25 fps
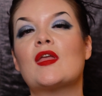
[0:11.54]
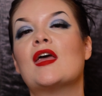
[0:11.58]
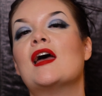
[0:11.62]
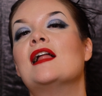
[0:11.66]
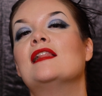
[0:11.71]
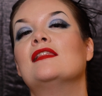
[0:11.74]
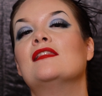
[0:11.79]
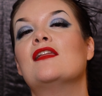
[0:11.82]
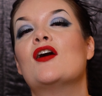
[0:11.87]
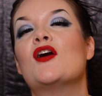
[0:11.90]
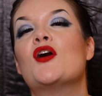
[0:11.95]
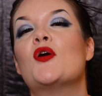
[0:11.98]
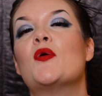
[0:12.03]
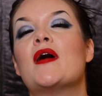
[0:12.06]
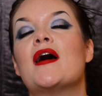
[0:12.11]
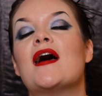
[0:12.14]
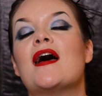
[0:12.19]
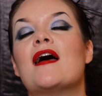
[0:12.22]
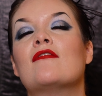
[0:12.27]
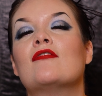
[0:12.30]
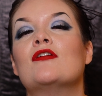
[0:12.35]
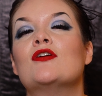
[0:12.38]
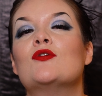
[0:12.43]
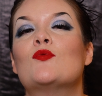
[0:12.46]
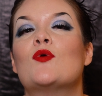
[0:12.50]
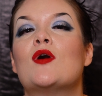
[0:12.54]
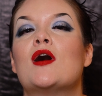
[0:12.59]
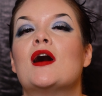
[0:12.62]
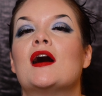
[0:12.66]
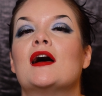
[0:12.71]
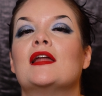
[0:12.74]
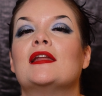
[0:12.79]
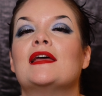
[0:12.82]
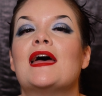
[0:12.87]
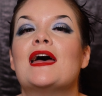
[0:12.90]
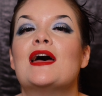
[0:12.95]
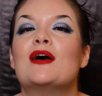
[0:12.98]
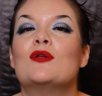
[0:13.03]
Hello
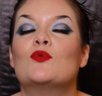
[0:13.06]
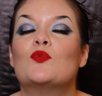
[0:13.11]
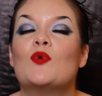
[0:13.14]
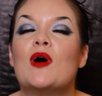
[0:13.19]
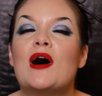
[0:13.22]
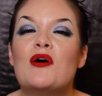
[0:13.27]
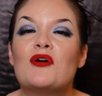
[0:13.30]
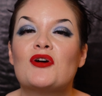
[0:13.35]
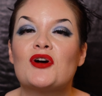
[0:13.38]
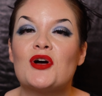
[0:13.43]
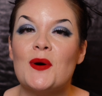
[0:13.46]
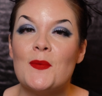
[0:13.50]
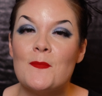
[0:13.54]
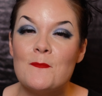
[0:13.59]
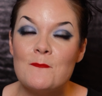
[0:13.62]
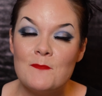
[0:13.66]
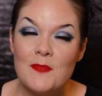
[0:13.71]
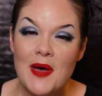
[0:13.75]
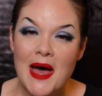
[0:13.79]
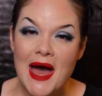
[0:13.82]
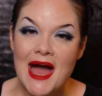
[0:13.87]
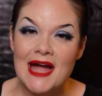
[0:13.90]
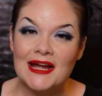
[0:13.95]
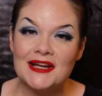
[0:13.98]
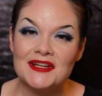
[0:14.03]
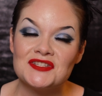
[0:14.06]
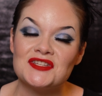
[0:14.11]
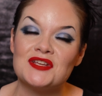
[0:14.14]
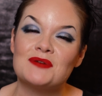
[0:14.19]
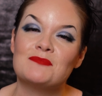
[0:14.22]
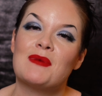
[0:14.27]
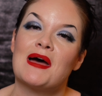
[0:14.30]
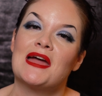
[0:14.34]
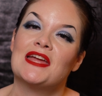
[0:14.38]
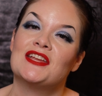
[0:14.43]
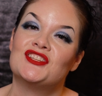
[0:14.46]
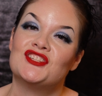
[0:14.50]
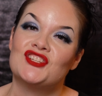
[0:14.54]
everyone, and welcome back to
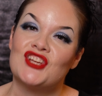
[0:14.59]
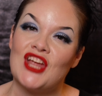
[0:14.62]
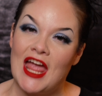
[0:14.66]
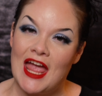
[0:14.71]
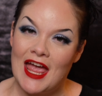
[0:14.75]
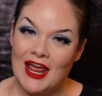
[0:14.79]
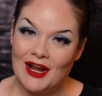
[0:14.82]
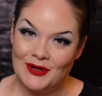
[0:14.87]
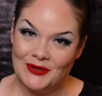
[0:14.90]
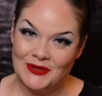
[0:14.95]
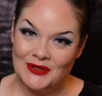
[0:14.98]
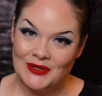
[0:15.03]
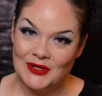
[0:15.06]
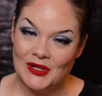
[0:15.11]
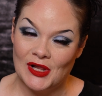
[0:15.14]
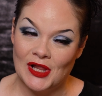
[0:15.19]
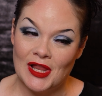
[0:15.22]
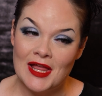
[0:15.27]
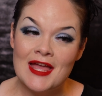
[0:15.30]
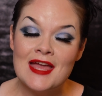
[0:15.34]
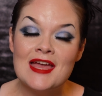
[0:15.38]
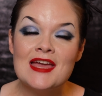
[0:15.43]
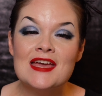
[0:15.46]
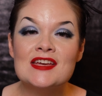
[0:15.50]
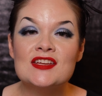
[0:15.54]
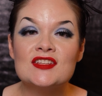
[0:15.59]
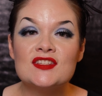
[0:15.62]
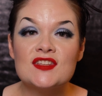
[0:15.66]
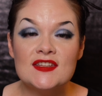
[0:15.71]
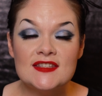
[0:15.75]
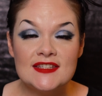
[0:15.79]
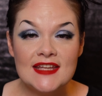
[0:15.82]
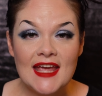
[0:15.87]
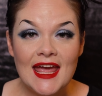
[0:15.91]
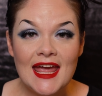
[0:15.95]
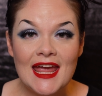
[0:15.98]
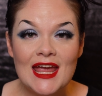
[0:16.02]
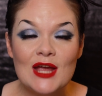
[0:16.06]
my channel.
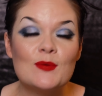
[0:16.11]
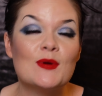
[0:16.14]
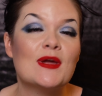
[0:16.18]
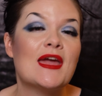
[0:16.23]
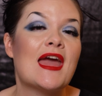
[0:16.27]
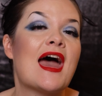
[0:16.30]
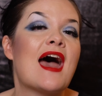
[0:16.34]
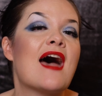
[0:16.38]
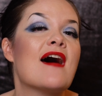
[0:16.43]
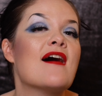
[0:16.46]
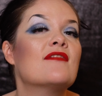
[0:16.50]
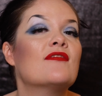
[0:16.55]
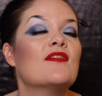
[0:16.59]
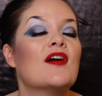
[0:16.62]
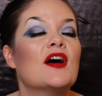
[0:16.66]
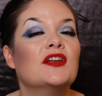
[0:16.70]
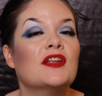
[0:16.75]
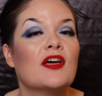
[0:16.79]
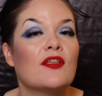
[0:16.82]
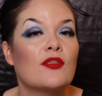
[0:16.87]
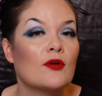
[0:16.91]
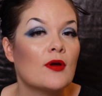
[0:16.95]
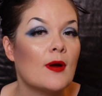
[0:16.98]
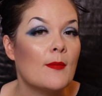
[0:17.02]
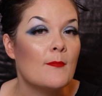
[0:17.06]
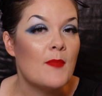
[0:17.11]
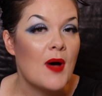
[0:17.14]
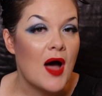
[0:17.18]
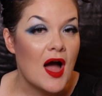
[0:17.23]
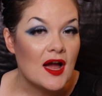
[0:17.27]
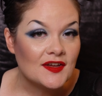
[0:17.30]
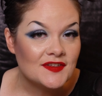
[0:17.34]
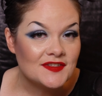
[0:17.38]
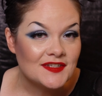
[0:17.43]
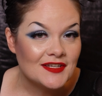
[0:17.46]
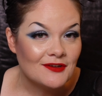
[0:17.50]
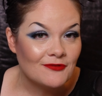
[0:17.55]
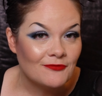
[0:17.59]
Today we have another
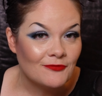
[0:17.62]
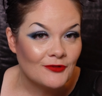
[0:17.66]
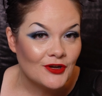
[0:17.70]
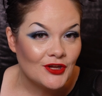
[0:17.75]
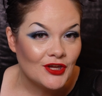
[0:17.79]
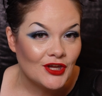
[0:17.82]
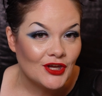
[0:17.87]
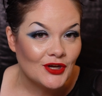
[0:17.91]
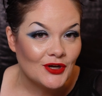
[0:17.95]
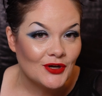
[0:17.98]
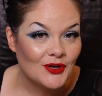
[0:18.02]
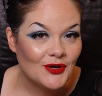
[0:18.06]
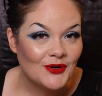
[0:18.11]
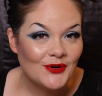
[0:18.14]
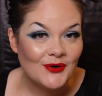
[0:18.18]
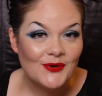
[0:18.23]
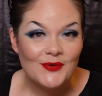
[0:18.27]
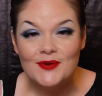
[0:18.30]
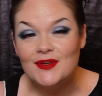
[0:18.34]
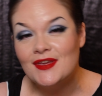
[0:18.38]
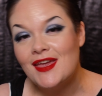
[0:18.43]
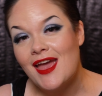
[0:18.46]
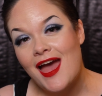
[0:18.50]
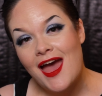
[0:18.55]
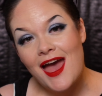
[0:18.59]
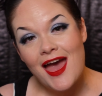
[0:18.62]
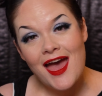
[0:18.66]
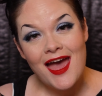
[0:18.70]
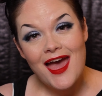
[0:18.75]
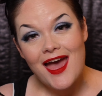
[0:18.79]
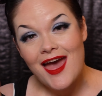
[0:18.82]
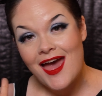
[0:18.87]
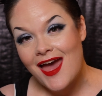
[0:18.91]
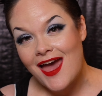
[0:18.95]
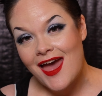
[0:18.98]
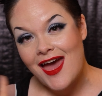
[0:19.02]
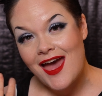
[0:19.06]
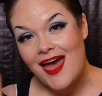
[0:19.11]
unboxing for you.
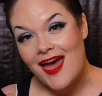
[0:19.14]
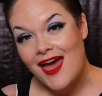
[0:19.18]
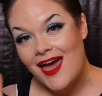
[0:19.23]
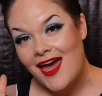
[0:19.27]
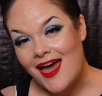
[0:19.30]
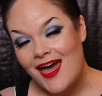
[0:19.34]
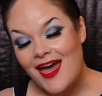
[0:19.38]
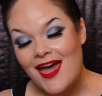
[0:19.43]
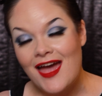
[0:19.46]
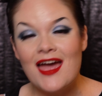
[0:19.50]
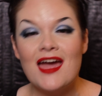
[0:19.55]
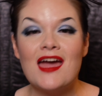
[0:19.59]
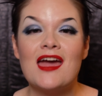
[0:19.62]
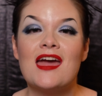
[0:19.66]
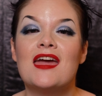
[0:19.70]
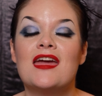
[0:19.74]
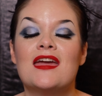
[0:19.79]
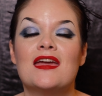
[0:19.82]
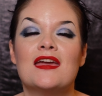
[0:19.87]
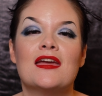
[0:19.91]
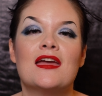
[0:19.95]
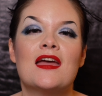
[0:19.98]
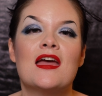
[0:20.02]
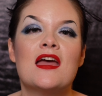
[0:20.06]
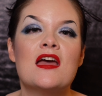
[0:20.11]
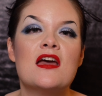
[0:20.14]
Yay!